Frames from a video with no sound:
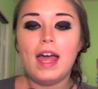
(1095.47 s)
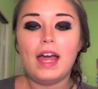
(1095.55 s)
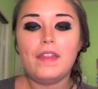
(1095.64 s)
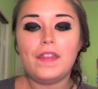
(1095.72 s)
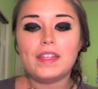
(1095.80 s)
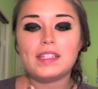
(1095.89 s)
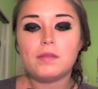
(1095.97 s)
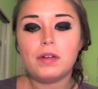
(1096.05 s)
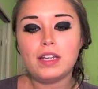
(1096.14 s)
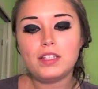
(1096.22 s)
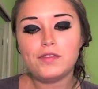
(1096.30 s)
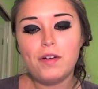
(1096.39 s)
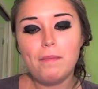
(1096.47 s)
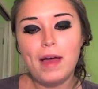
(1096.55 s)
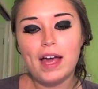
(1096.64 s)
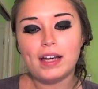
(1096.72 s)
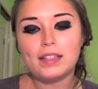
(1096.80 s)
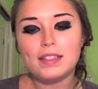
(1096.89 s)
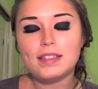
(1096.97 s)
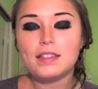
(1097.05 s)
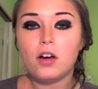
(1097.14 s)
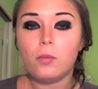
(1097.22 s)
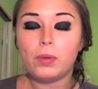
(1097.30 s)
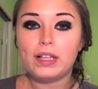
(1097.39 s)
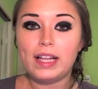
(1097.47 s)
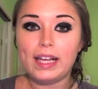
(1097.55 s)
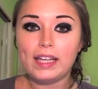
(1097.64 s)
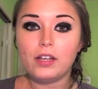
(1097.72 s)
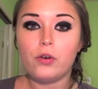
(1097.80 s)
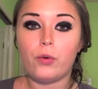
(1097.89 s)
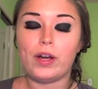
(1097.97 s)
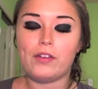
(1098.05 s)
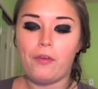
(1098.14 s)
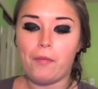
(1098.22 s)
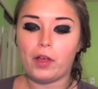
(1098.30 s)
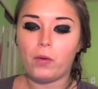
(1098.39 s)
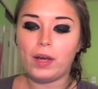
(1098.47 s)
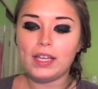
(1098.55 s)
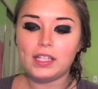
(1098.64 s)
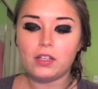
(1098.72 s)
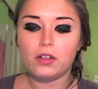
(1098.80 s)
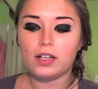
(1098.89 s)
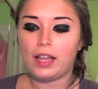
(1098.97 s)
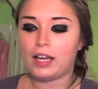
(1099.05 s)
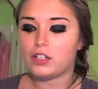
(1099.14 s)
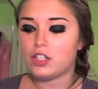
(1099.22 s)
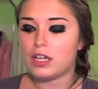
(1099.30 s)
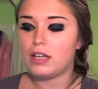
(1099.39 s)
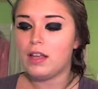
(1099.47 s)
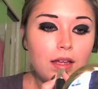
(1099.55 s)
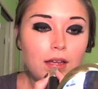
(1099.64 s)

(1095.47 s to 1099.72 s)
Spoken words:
And this one is from MAC, and this is called Plain Koi from the Quite Cute collection.